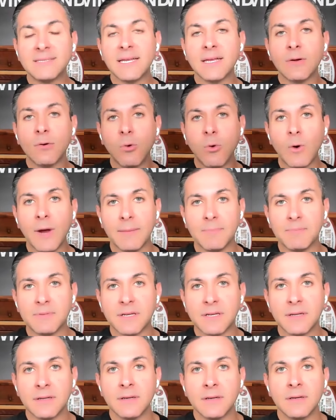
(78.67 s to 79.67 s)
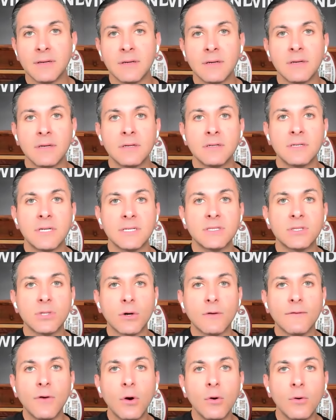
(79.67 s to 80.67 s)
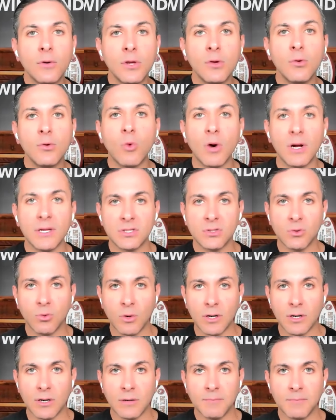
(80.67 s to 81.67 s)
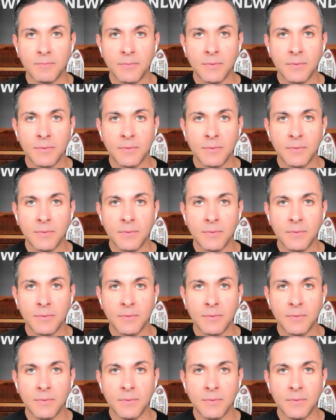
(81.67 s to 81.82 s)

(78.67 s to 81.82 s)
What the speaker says: equipped to serve who you once were.